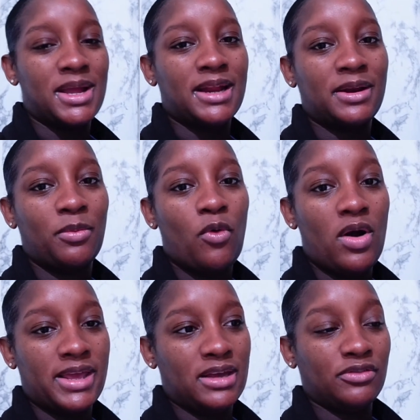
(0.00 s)
I ended up
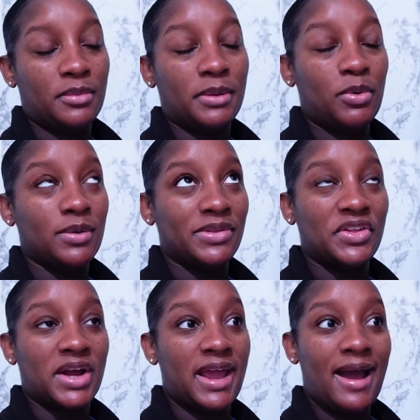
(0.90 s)
walking from an appointment
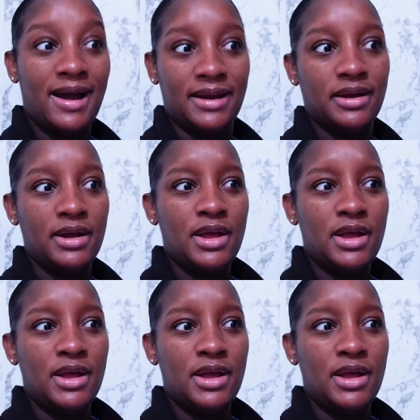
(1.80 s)
that I had,